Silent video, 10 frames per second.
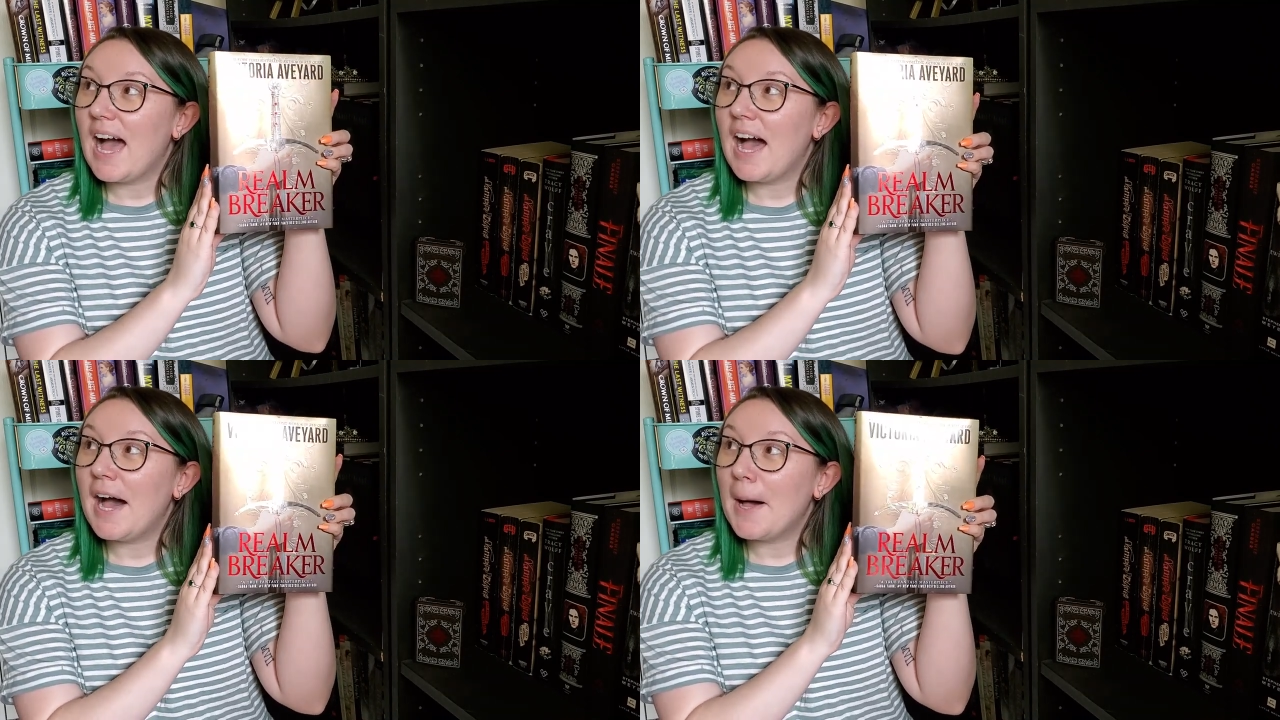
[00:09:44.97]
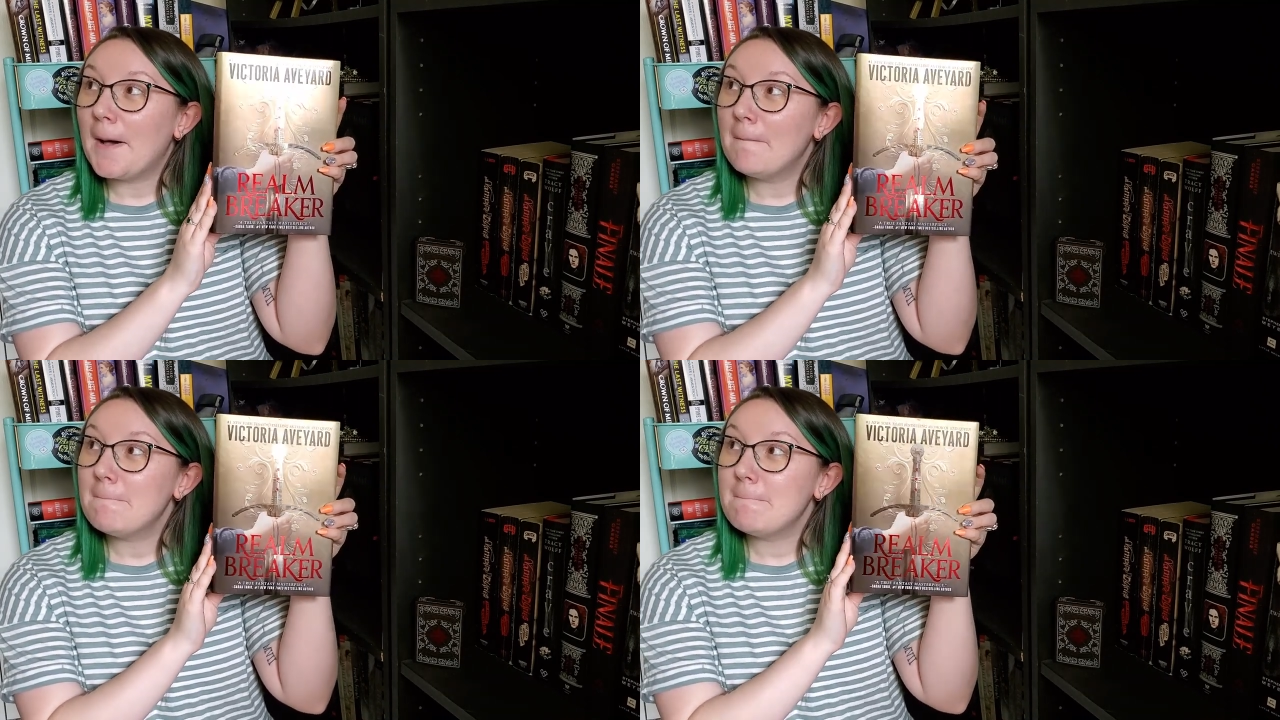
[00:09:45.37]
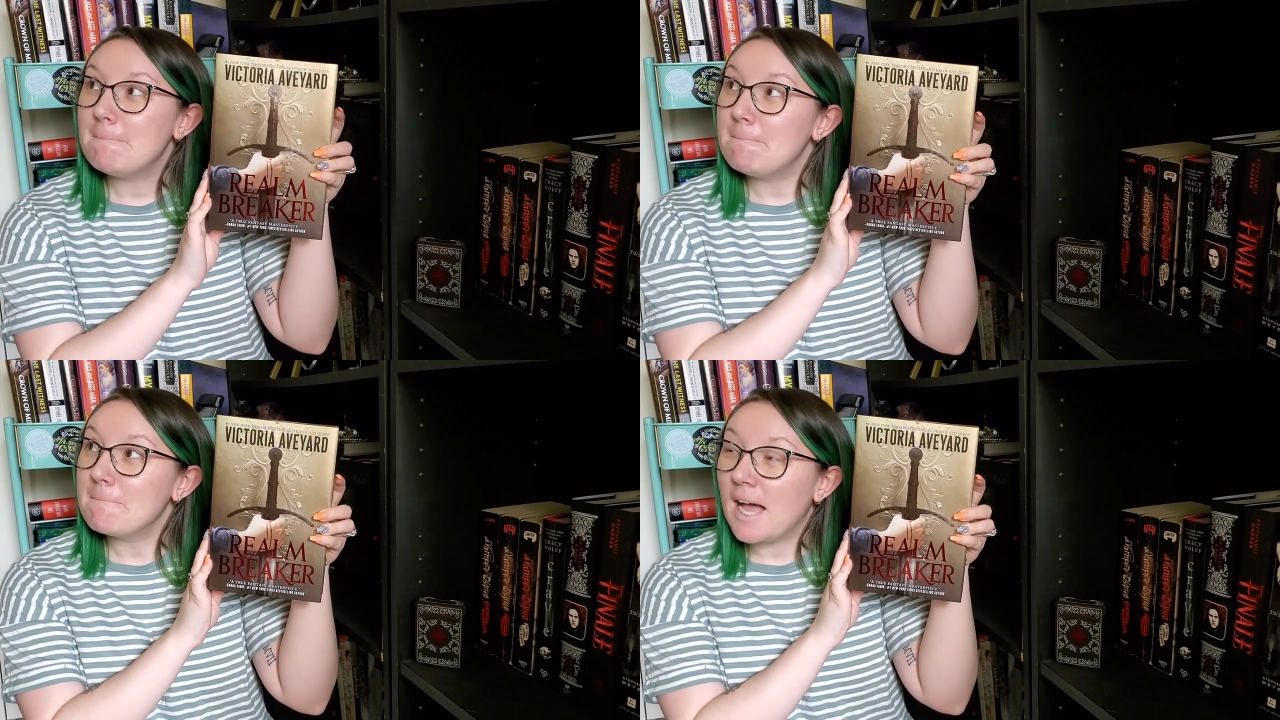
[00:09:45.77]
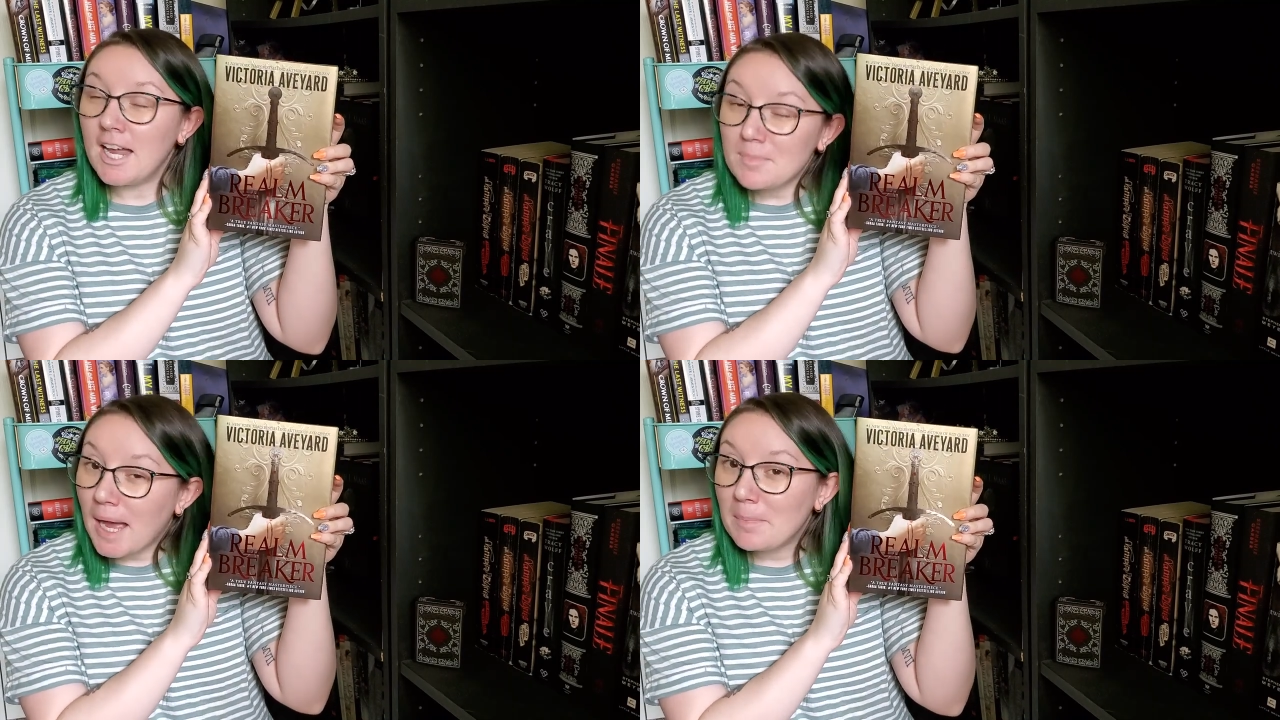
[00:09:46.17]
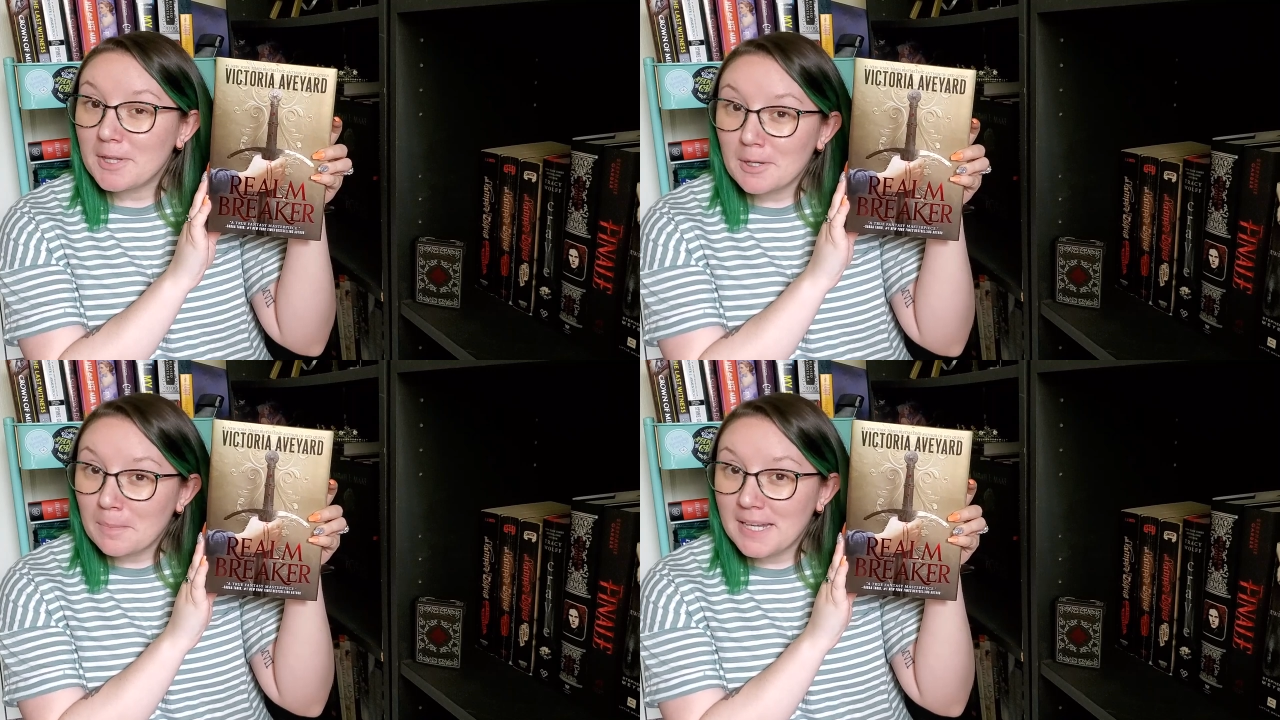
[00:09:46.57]
Um,
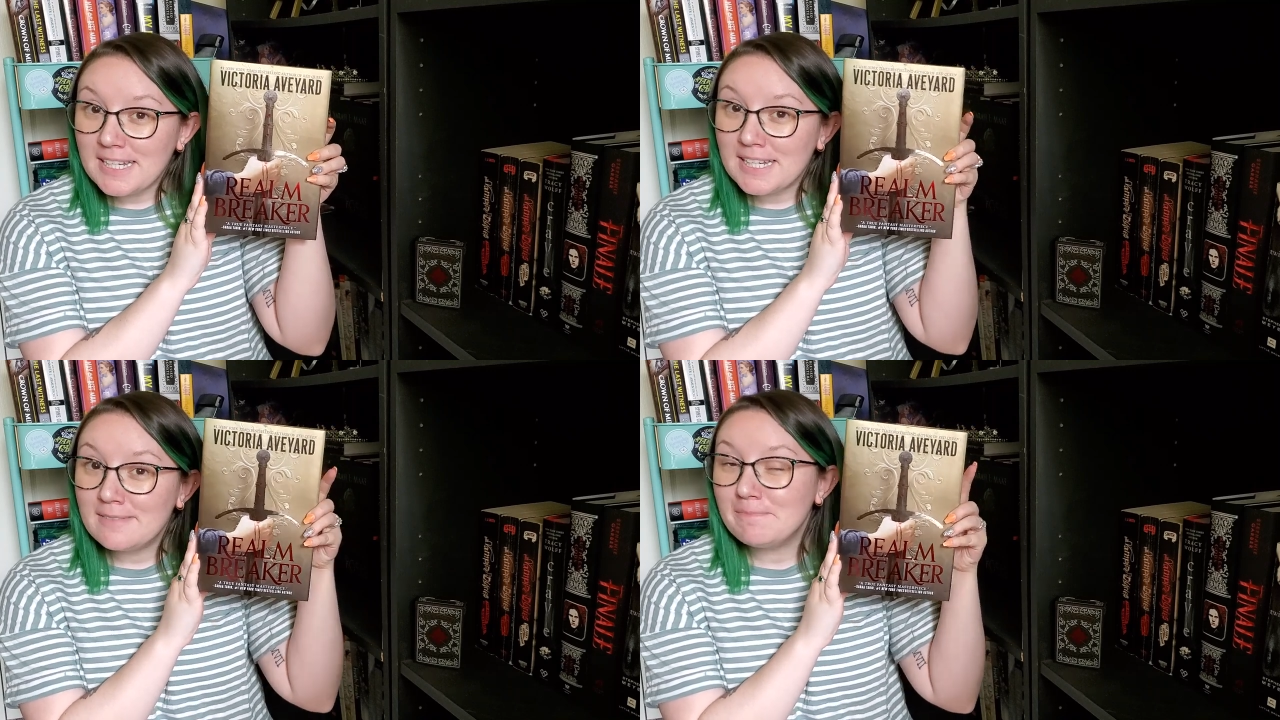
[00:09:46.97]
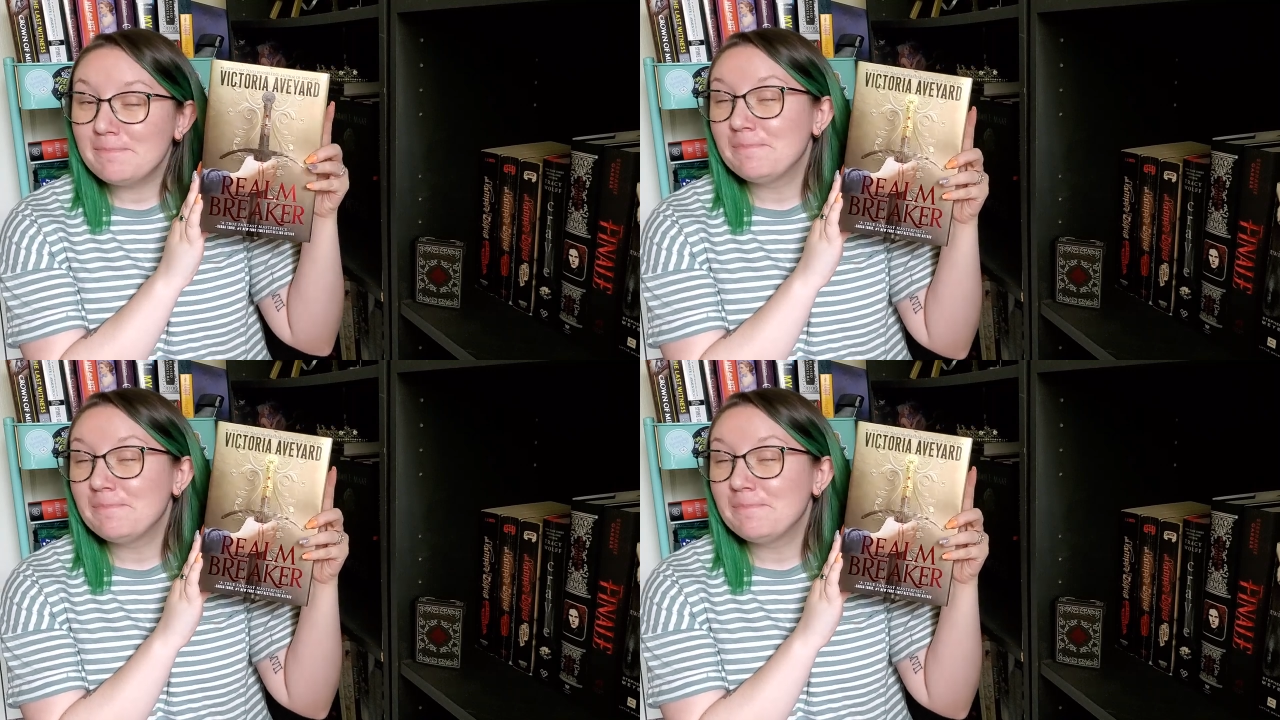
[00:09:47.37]
unpopular opinion,